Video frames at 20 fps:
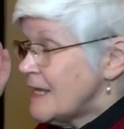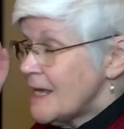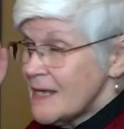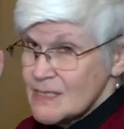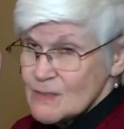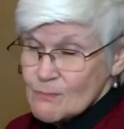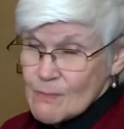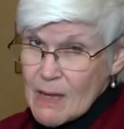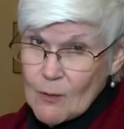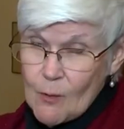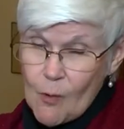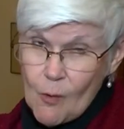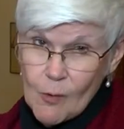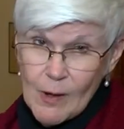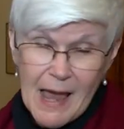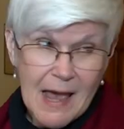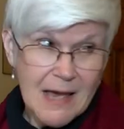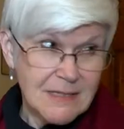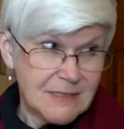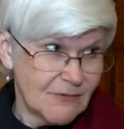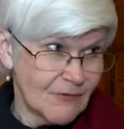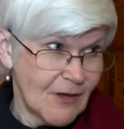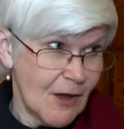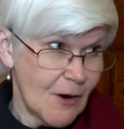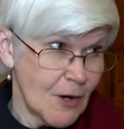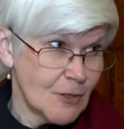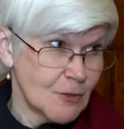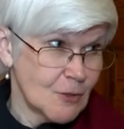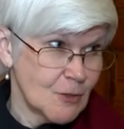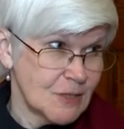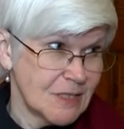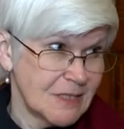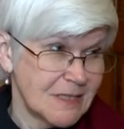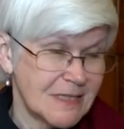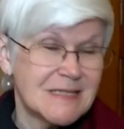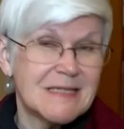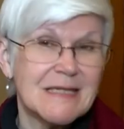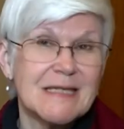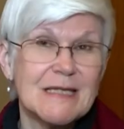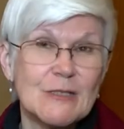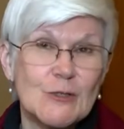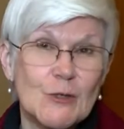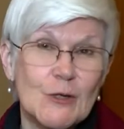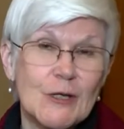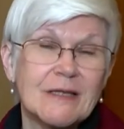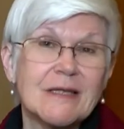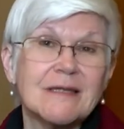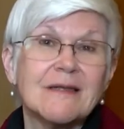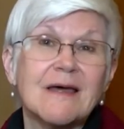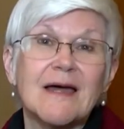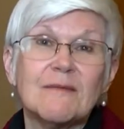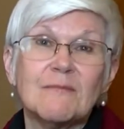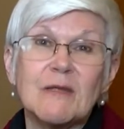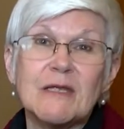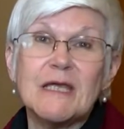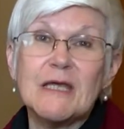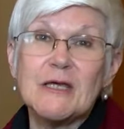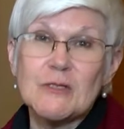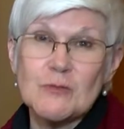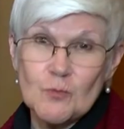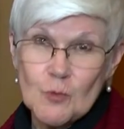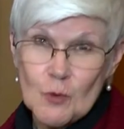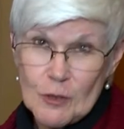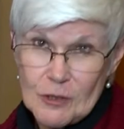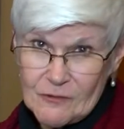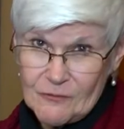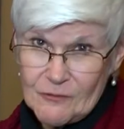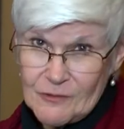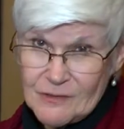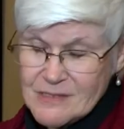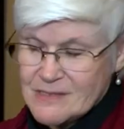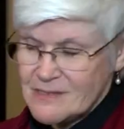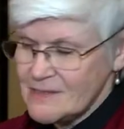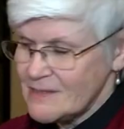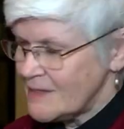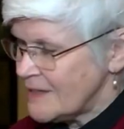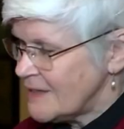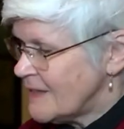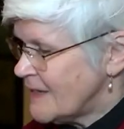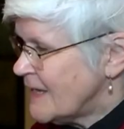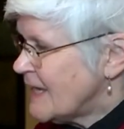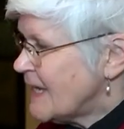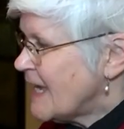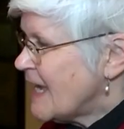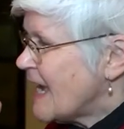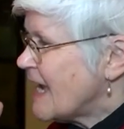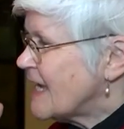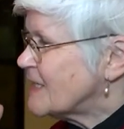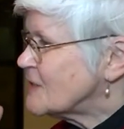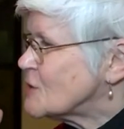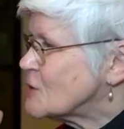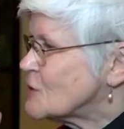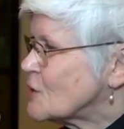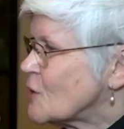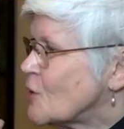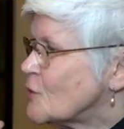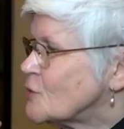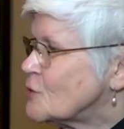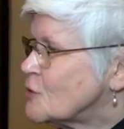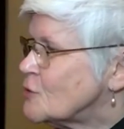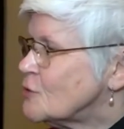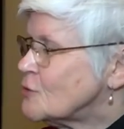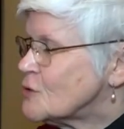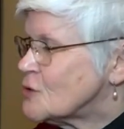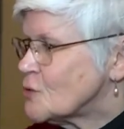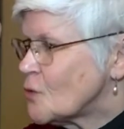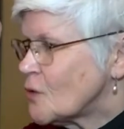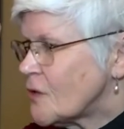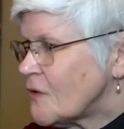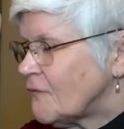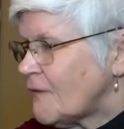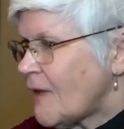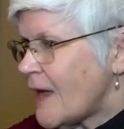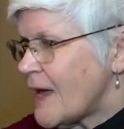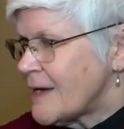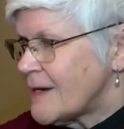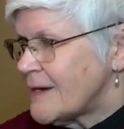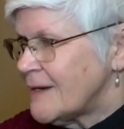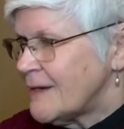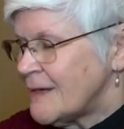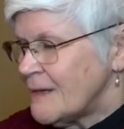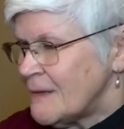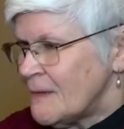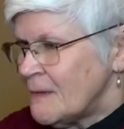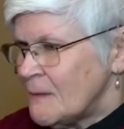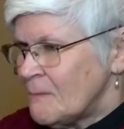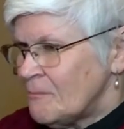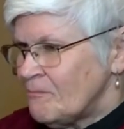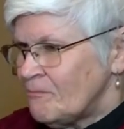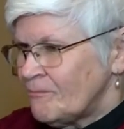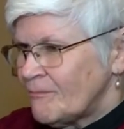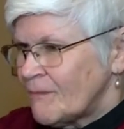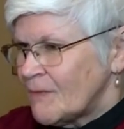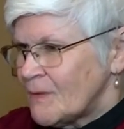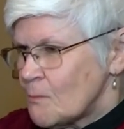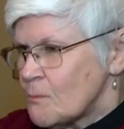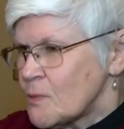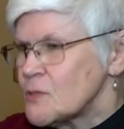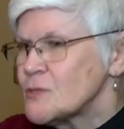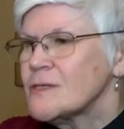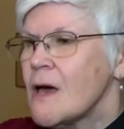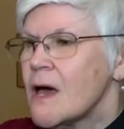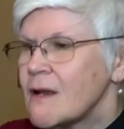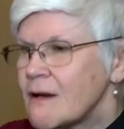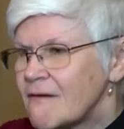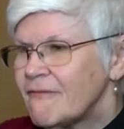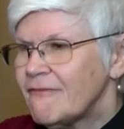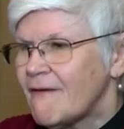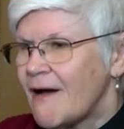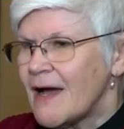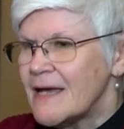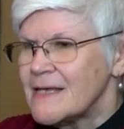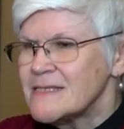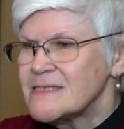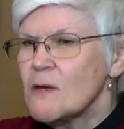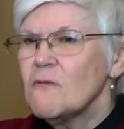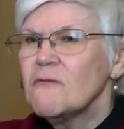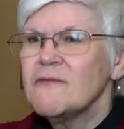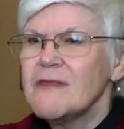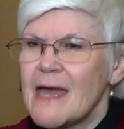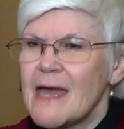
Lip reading: has met a whole cast of characters in the city during the time that he has worked for the city. And so to sort of like personify some of the